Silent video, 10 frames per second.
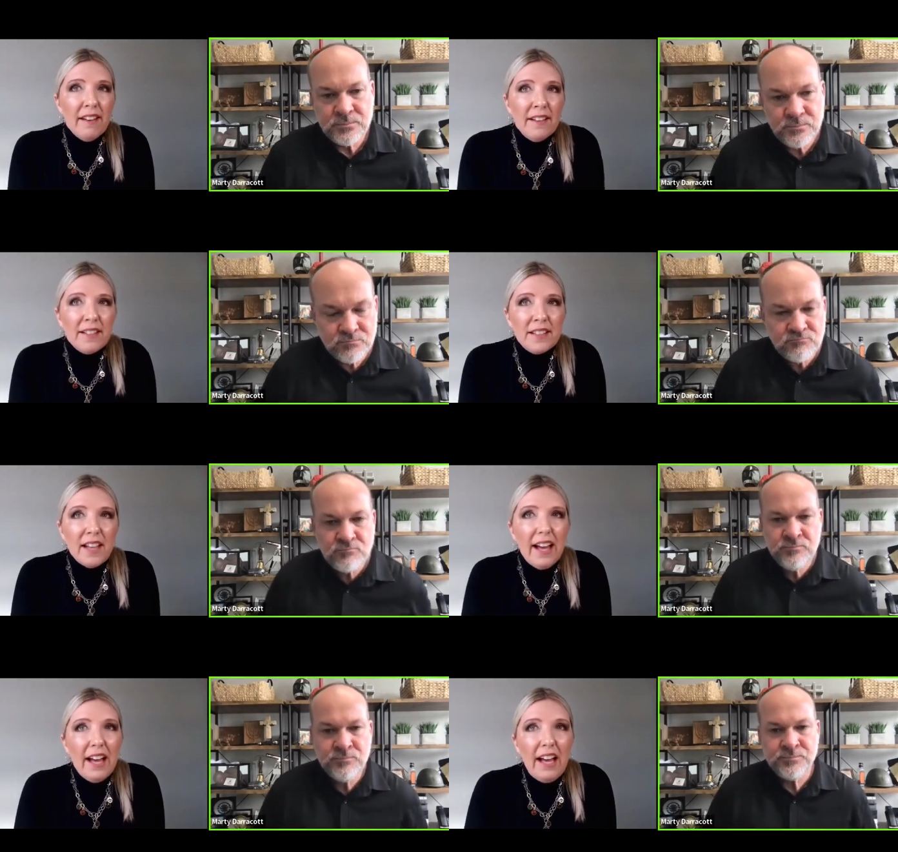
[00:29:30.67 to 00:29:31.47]
Speaker 1: is
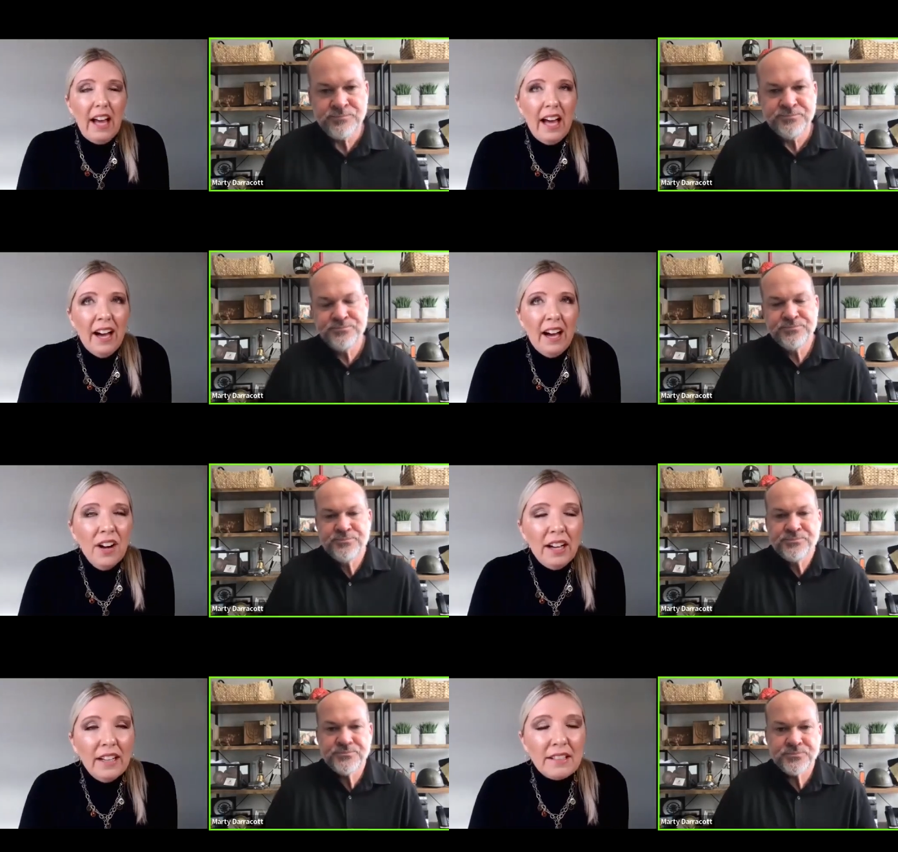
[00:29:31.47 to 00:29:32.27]
how
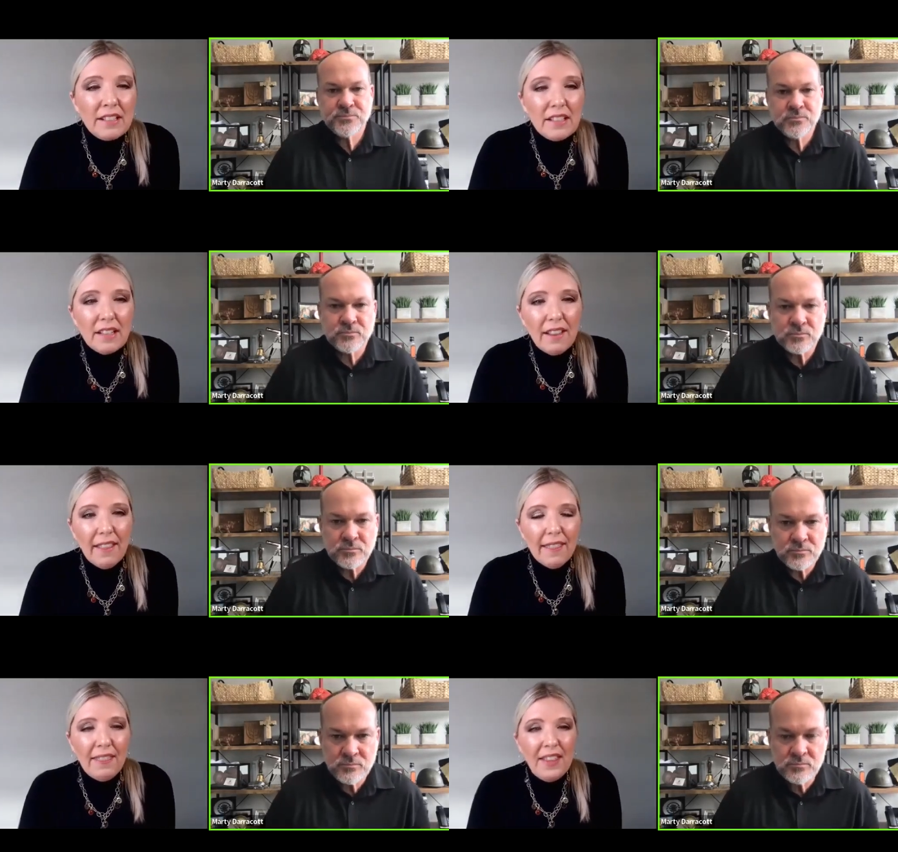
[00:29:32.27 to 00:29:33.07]
has
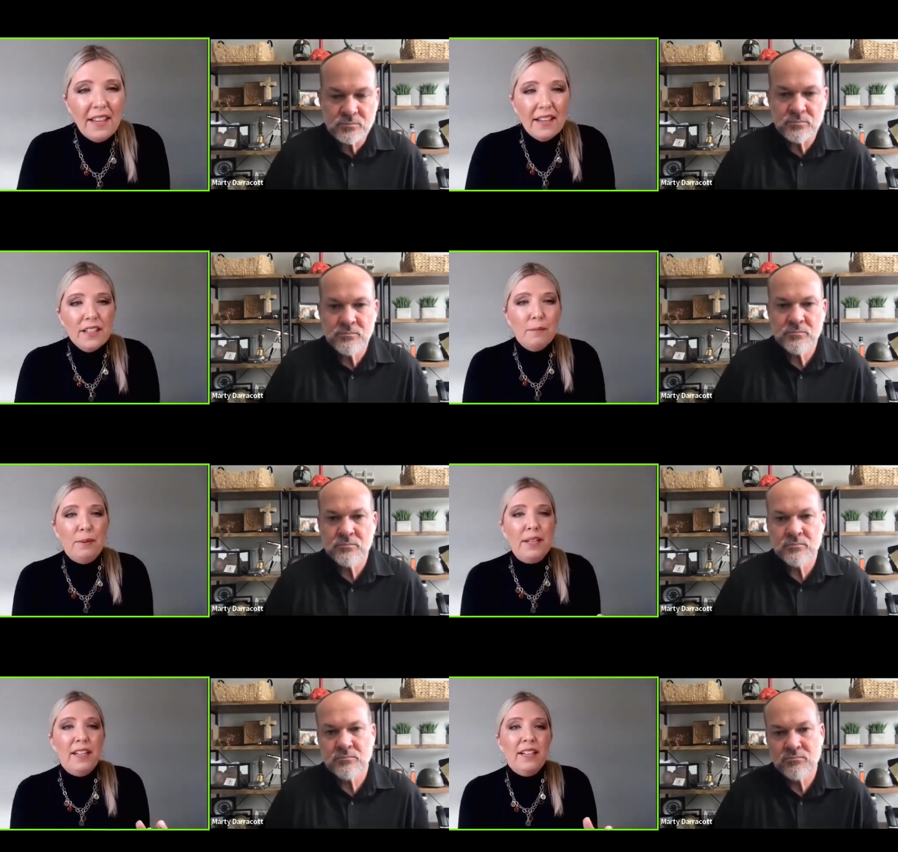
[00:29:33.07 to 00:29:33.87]
this
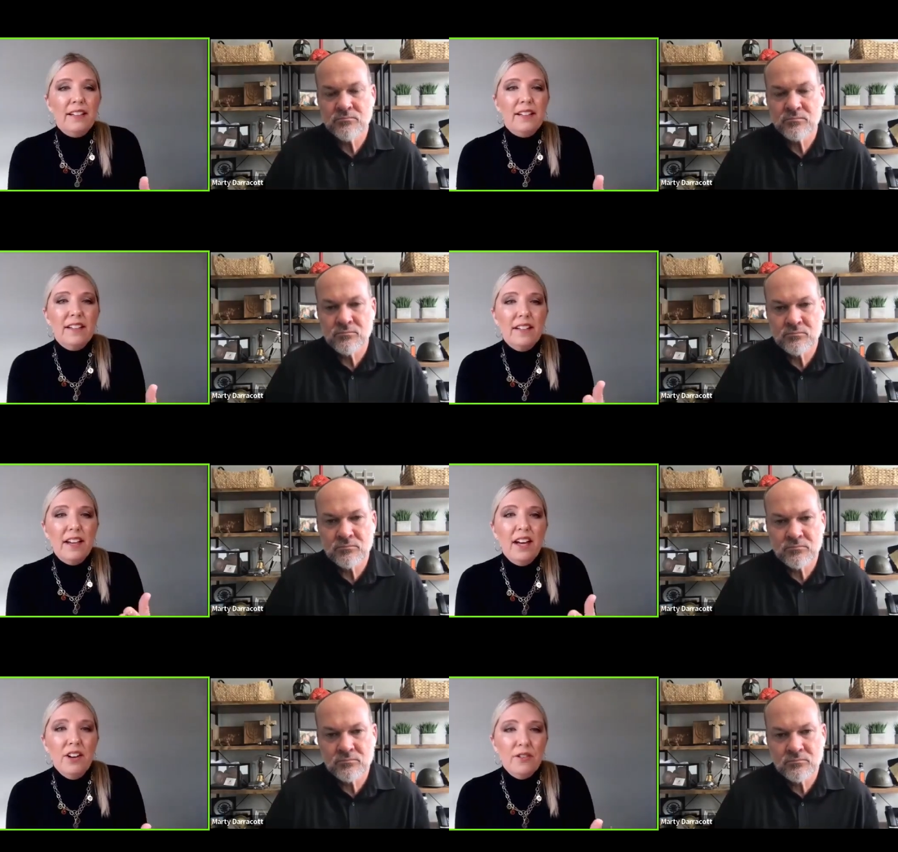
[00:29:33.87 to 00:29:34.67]
being
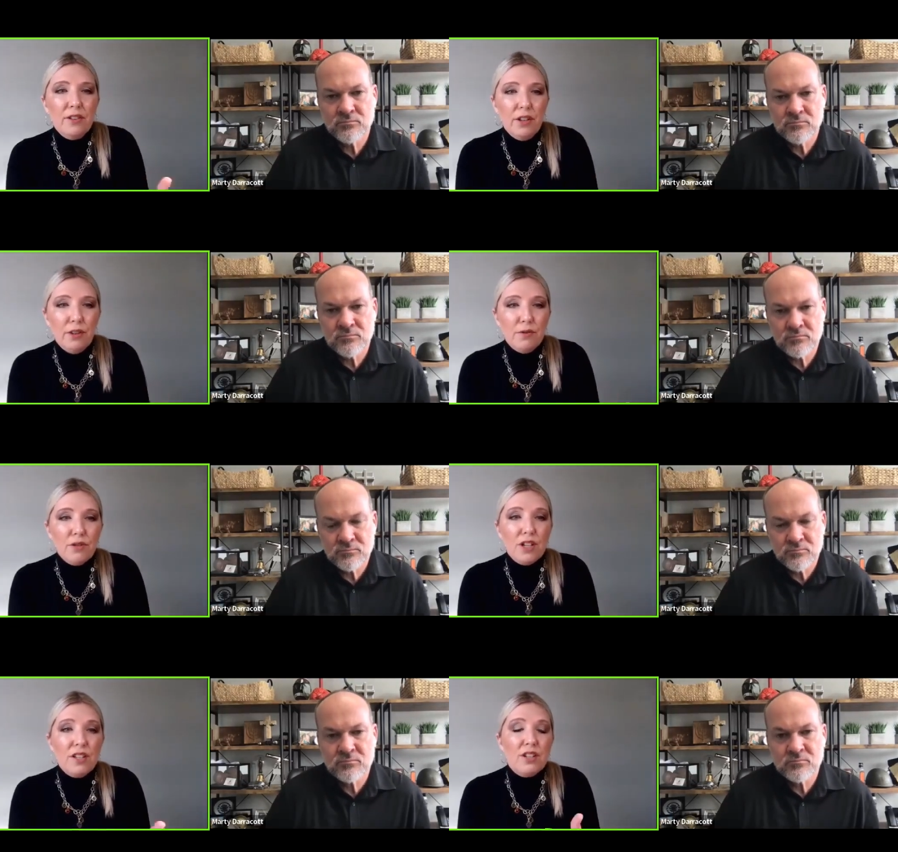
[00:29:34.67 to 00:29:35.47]
a health
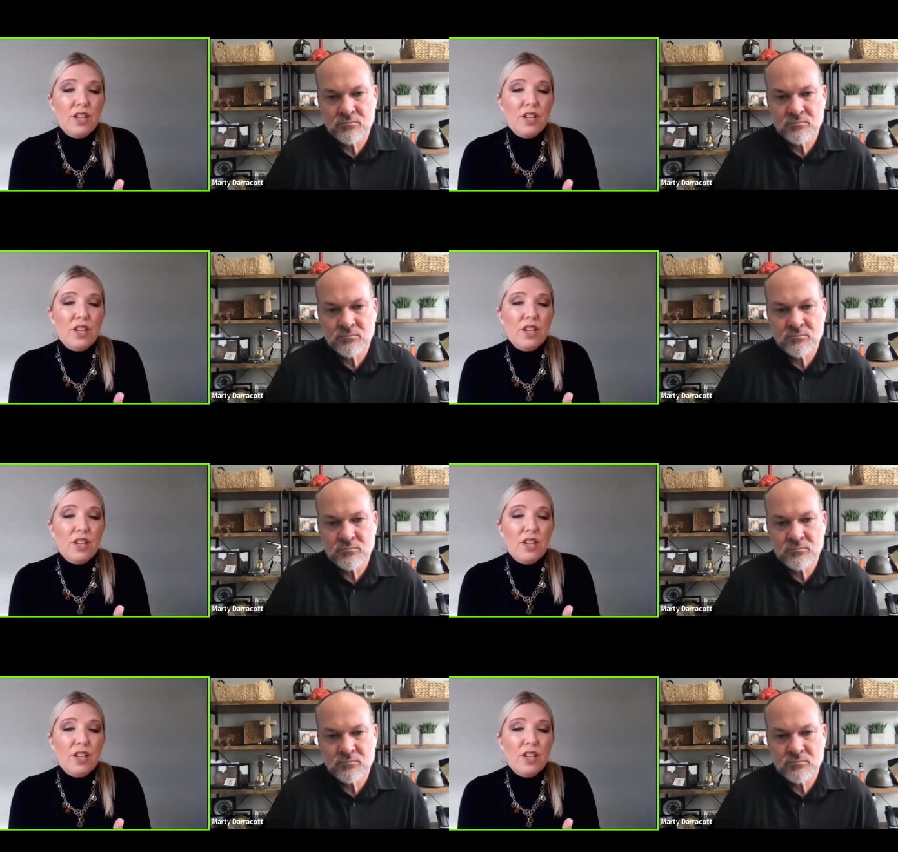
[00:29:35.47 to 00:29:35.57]
coach in,